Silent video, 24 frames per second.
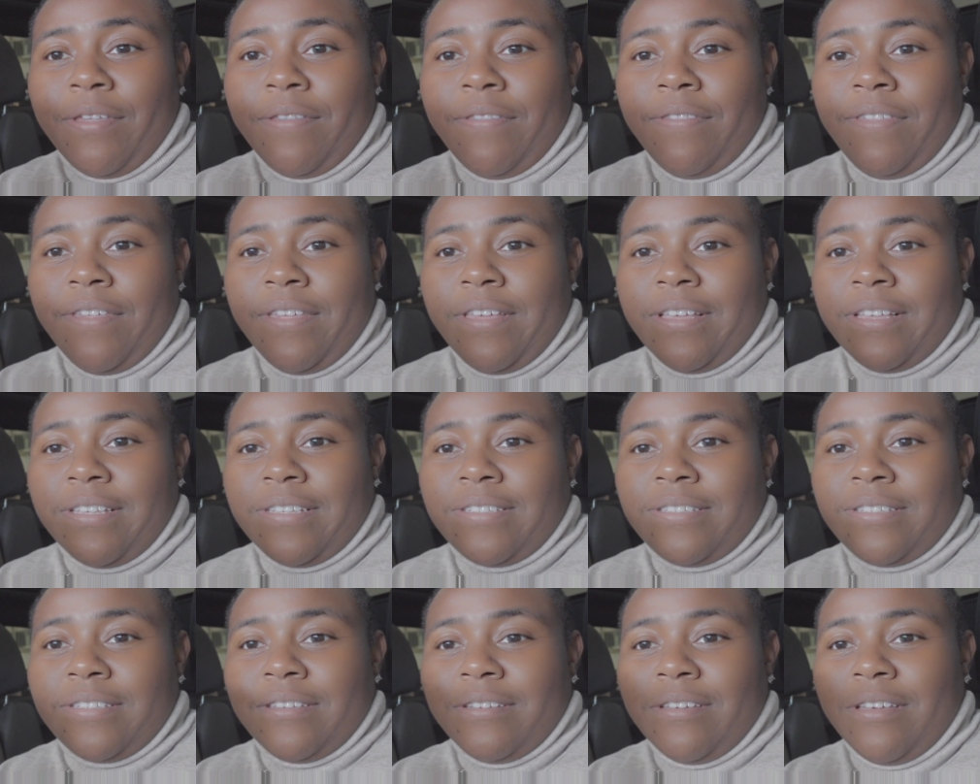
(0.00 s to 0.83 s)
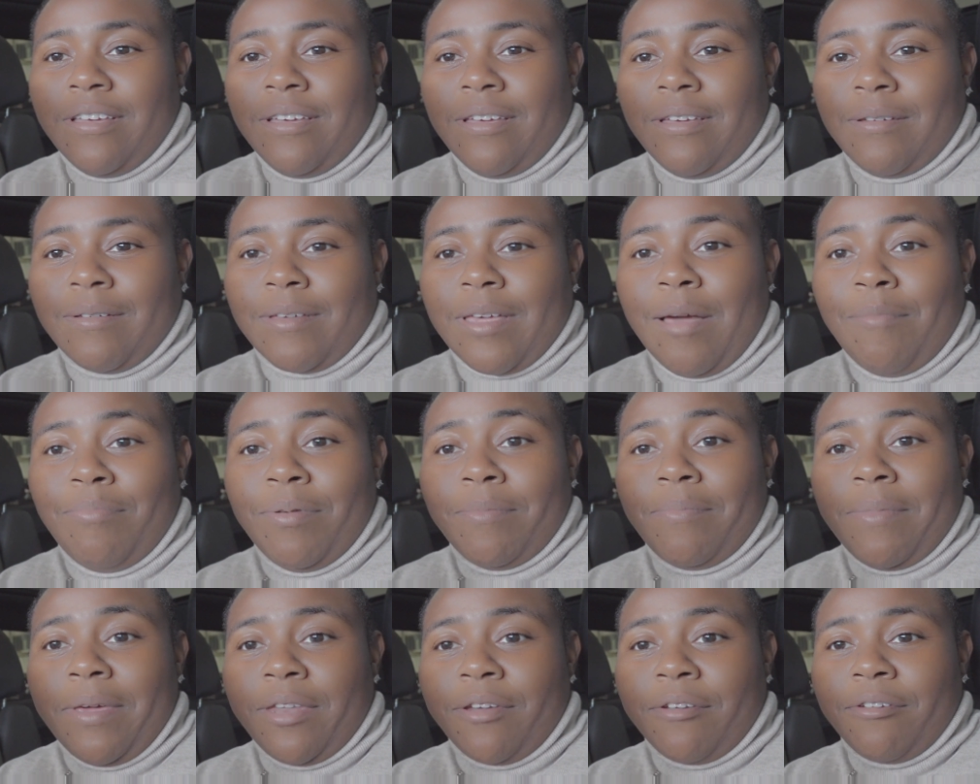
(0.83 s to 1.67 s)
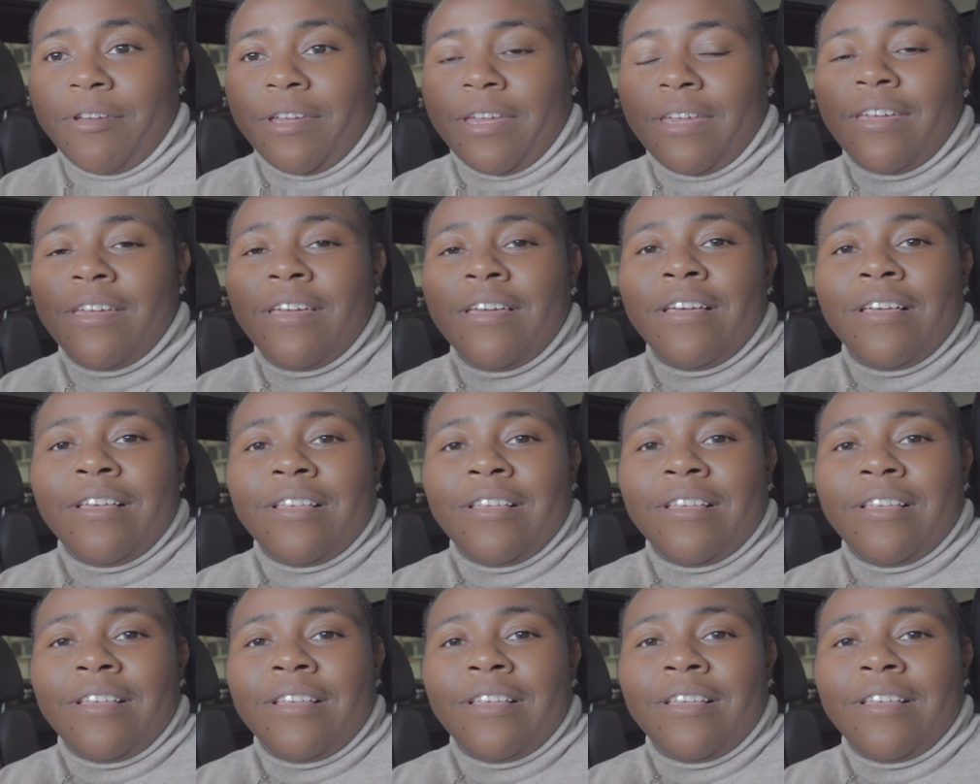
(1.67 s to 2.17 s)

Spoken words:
of this, complimentary.